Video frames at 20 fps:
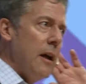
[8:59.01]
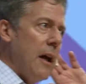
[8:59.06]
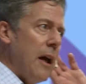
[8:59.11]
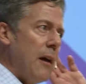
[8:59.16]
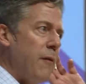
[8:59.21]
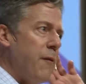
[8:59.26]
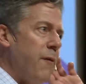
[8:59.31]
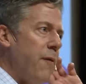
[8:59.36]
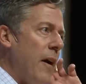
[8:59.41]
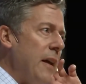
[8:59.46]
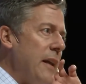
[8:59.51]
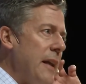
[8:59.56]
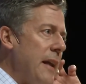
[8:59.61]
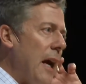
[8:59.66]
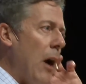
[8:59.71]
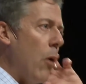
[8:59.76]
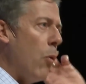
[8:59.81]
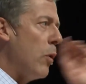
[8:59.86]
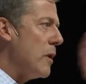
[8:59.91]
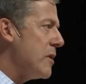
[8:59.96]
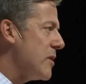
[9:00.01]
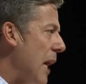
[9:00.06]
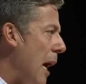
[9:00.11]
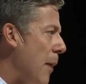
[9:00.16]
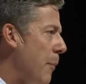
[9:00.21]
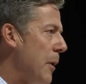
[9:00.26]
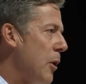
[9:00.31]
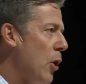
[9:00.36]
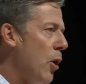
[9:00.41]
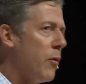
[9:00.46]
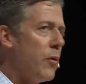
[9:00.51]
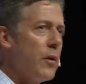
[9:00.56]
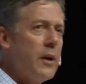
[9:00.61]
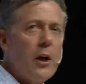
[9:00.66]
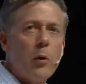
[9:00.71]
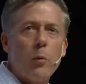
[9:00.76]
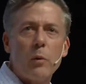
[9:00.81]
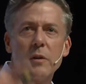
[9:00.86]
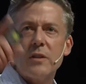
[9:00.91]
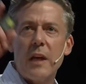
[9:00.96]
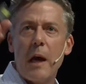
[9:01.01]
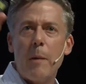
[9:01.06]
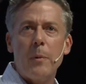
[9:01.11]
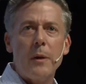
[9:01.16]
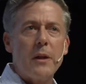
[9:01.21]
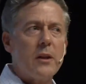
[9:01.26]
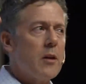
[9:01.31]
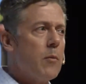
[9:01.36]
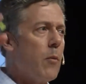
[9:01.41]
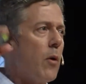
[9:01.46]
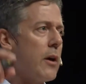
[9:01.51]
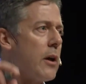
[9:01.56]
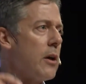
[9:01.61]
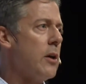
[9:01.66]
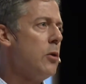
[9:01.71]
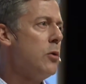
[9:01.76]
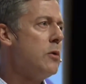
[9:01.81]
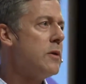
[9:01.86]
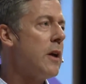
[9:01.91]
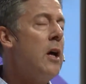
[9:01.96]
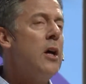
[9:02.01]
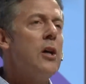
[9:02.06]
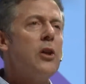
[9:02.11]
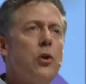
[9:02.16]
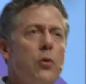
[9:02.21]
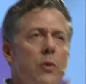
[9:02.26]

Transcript: and finding out what's happening over here, what's happening in the market. You